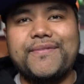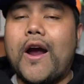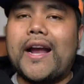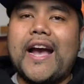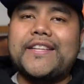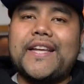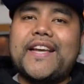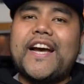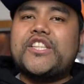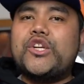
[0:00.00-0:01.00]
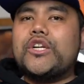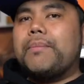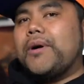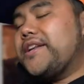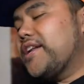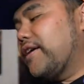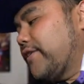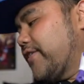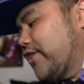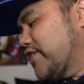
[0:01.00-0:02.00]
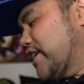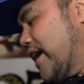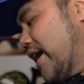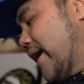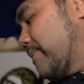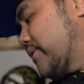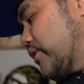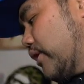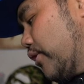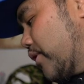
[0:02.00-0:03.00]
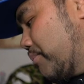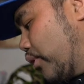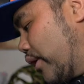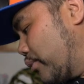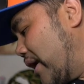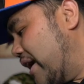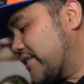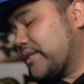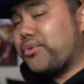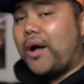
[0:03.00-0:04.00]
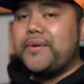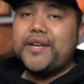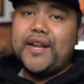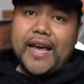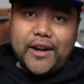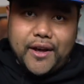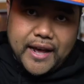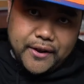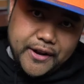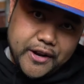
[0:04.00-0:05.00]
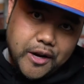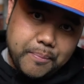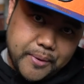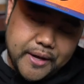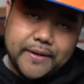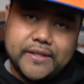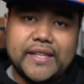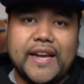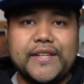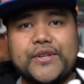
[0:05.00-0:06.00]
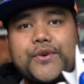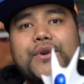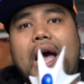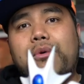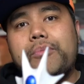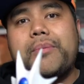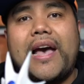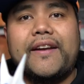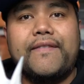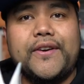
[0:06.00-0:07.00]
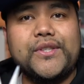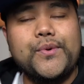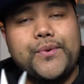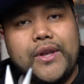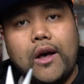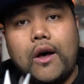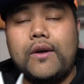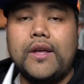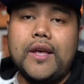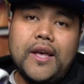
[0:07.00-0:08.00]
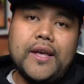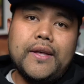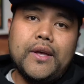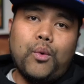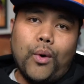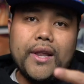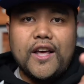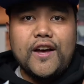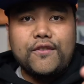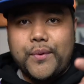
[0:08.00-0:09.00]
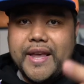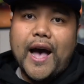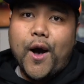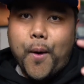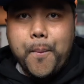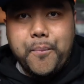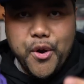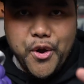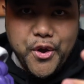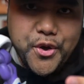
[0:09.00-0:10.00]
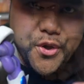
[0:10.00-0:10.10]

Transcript: All right, guys, I think I took up enough of your time, so your boy Rez is probably gonna head on out of here, but stay tuned. I will be back very soon, y'all. One love, we out. Peace.